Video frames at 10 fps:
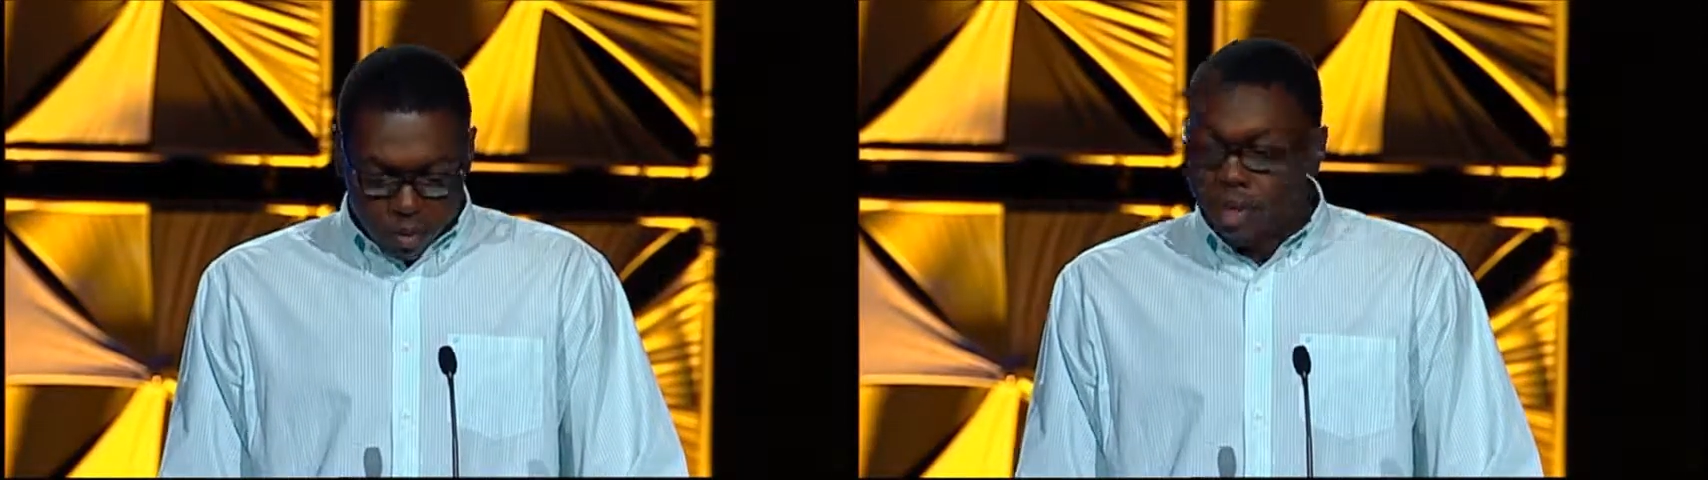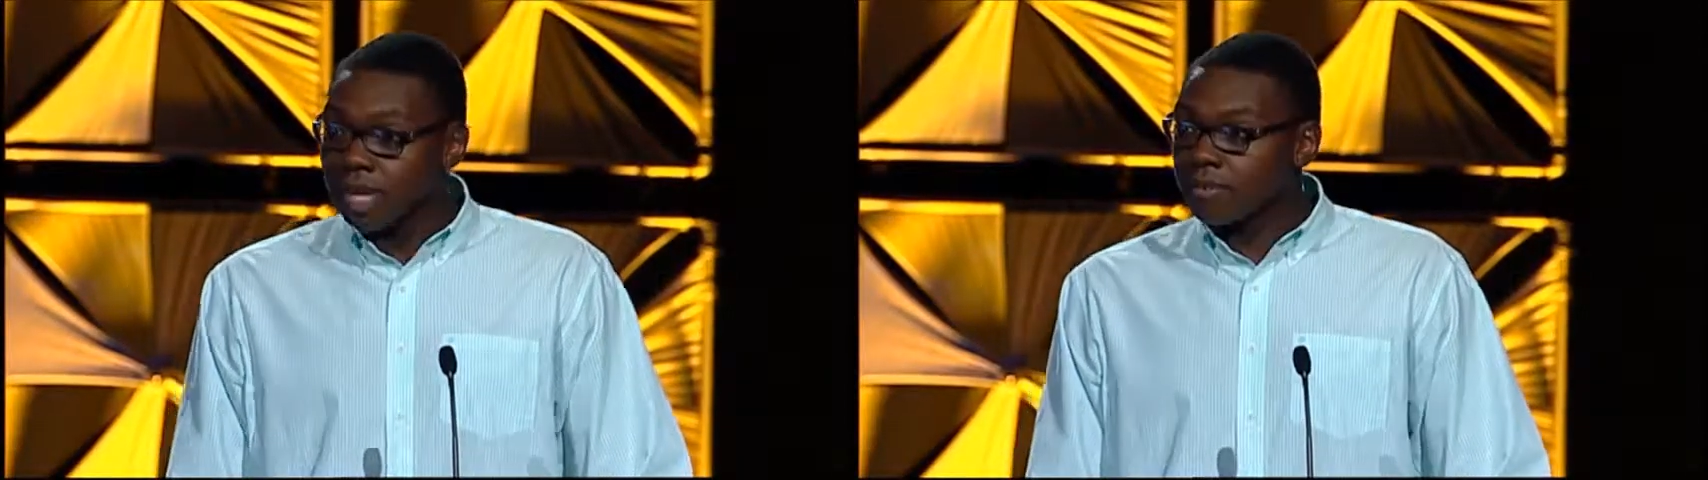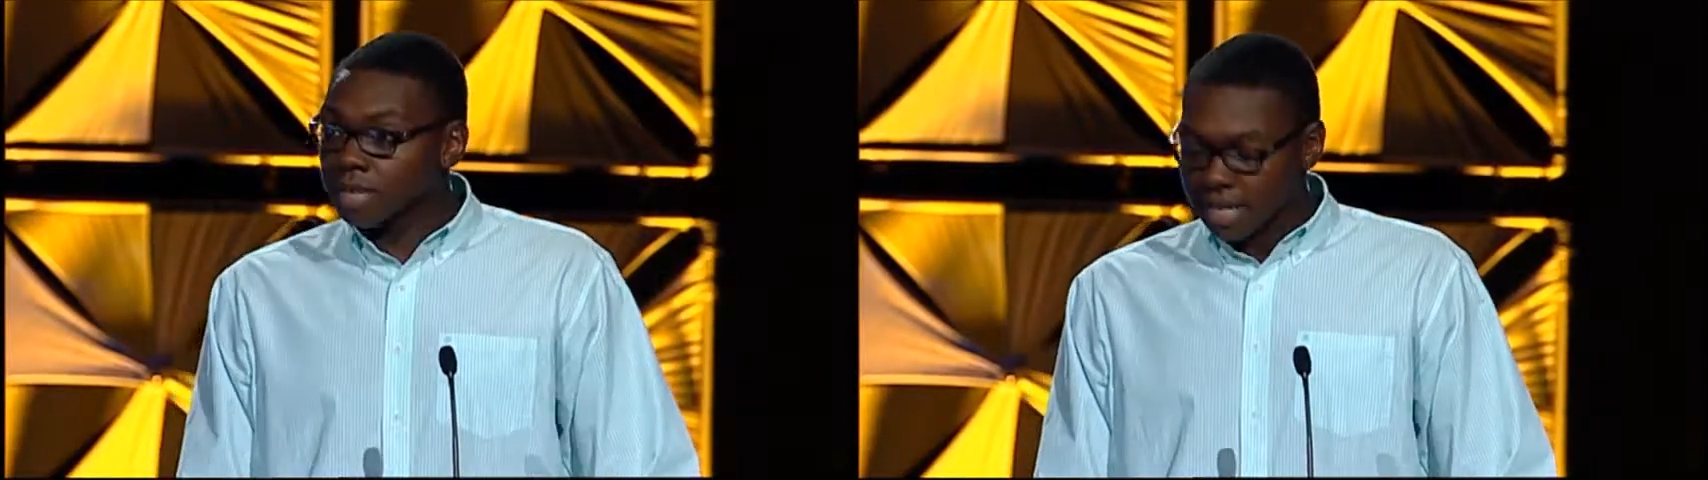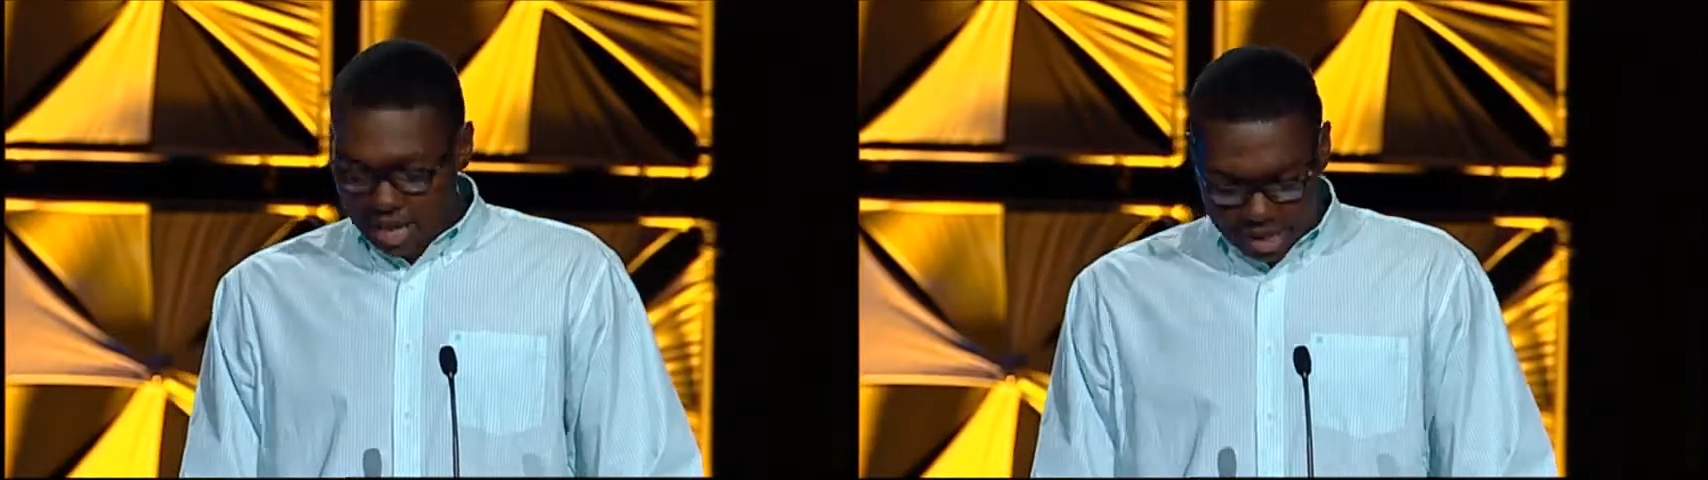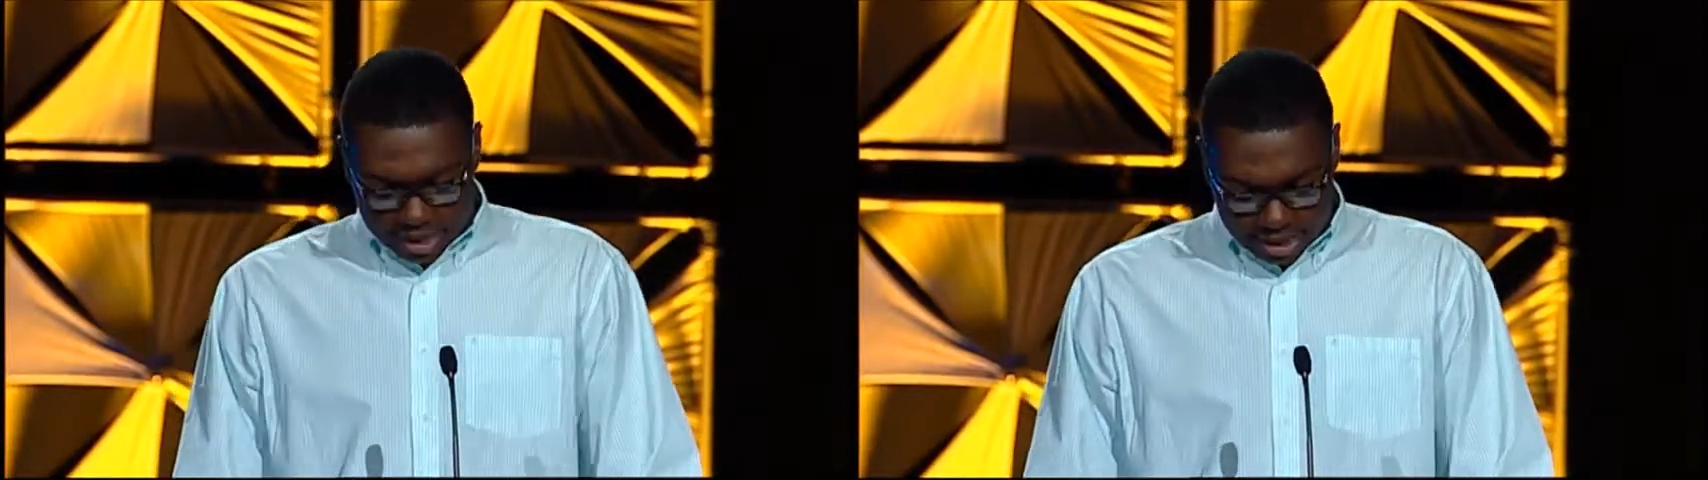who lived in the
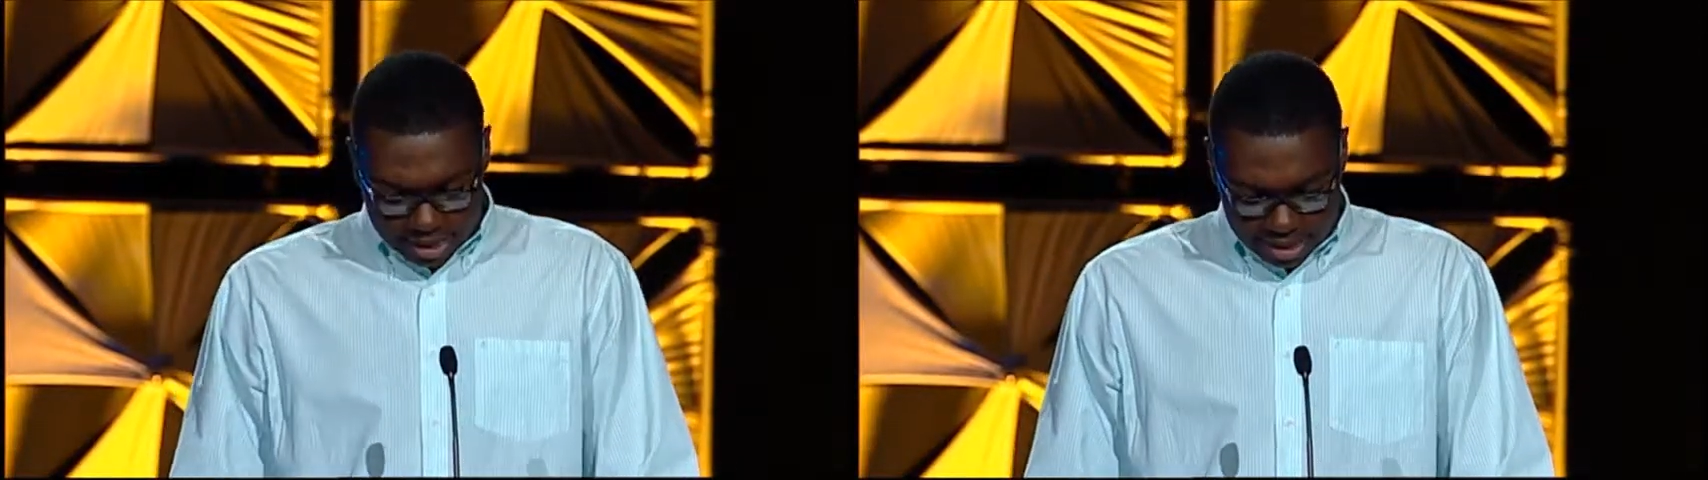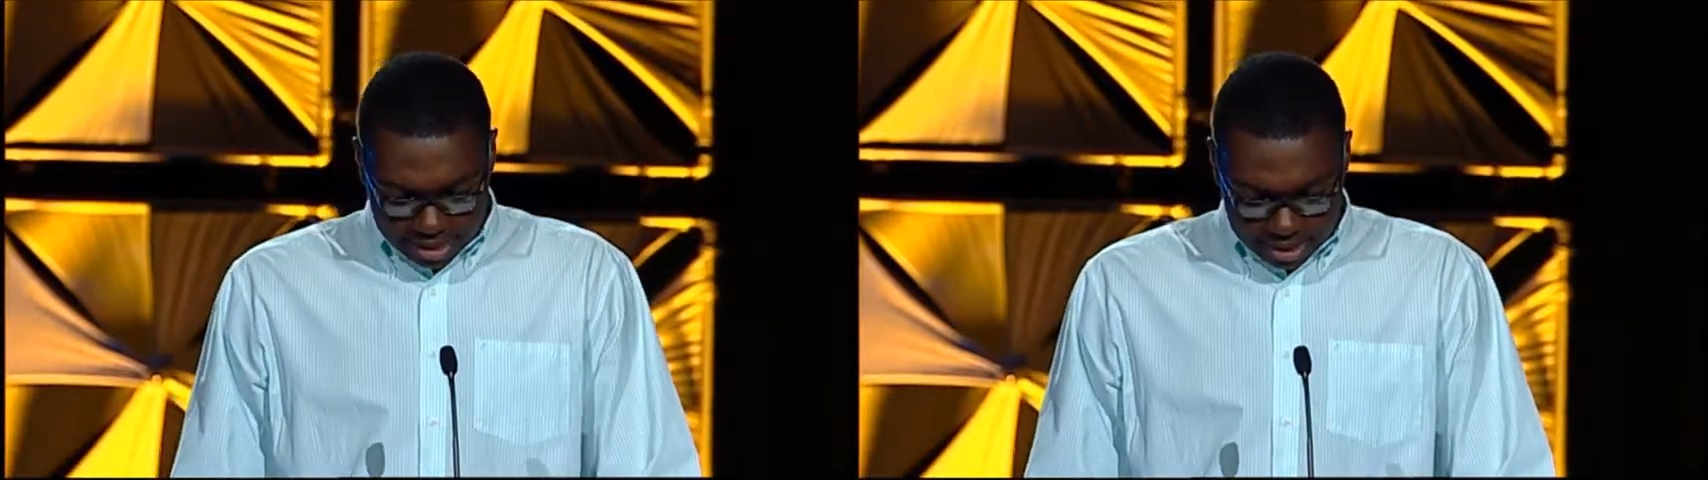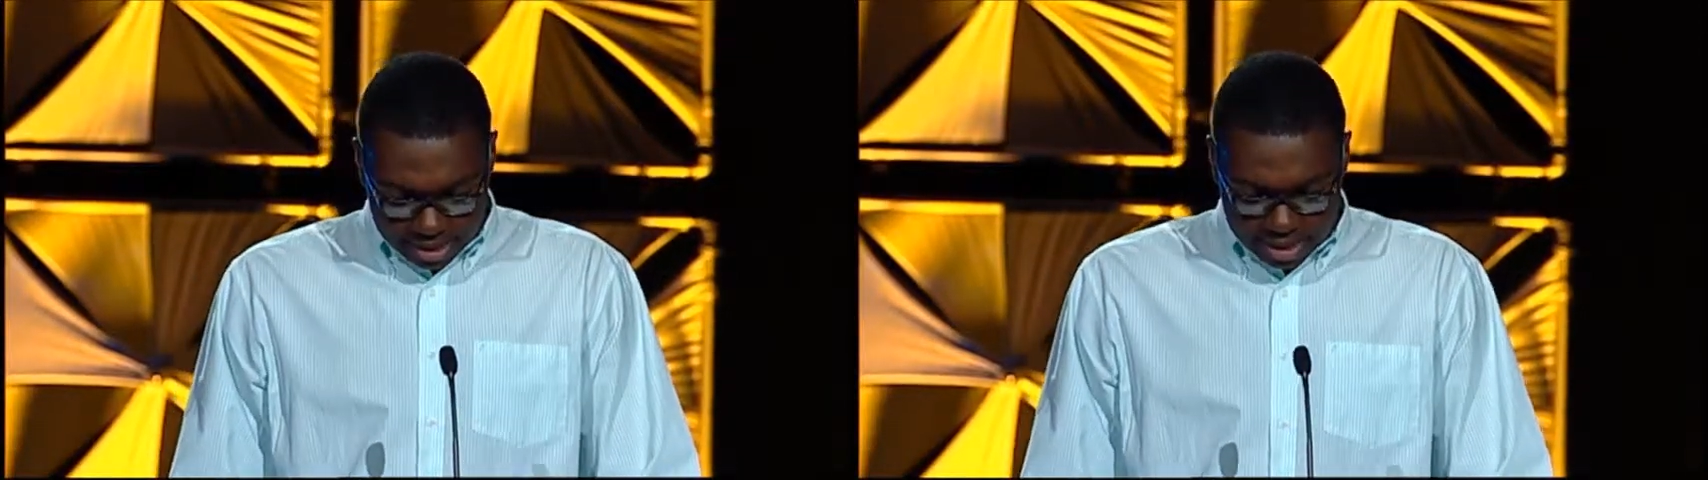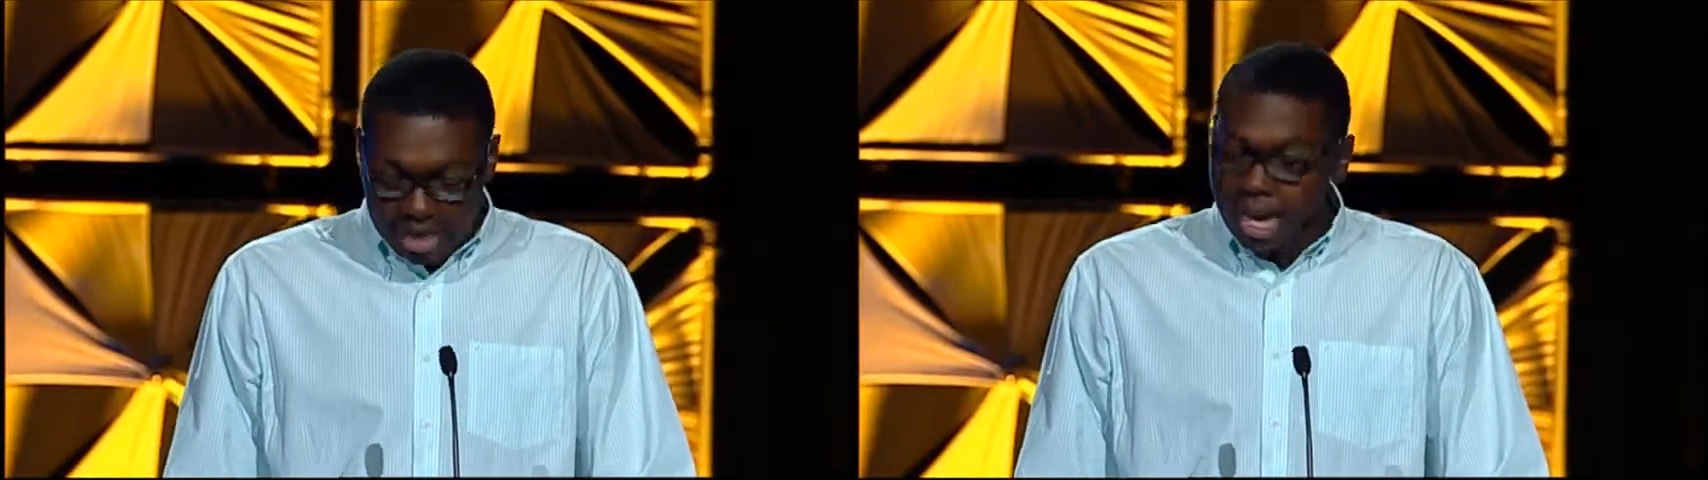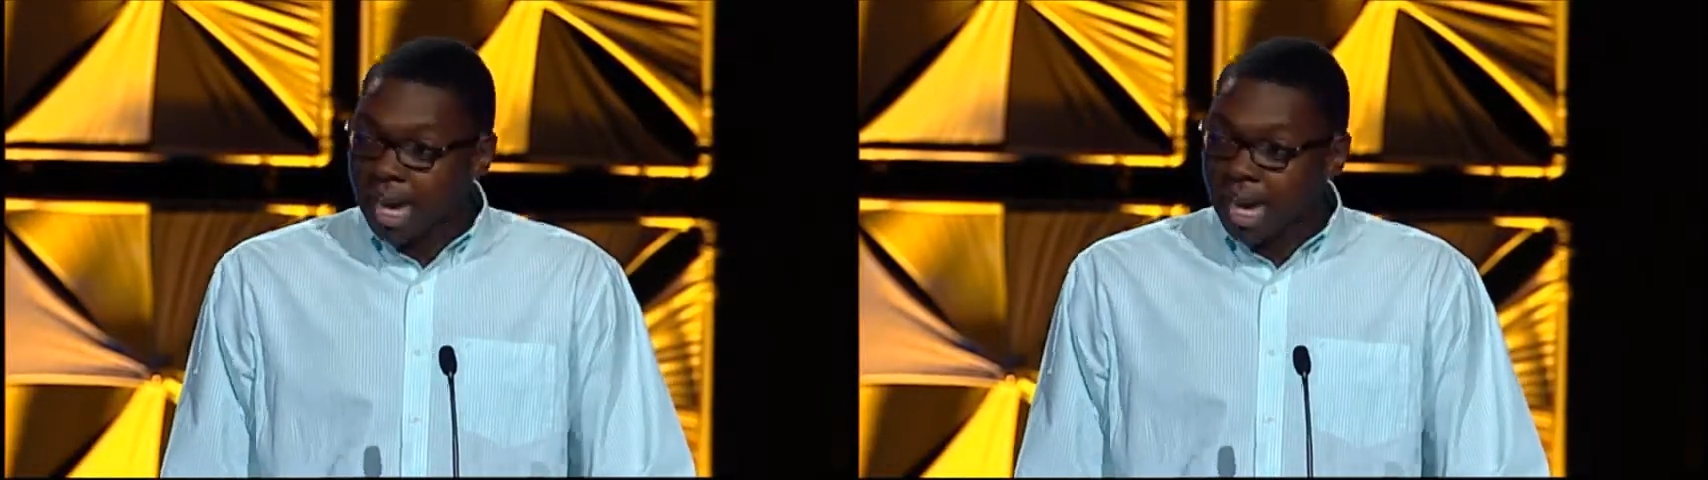1960s,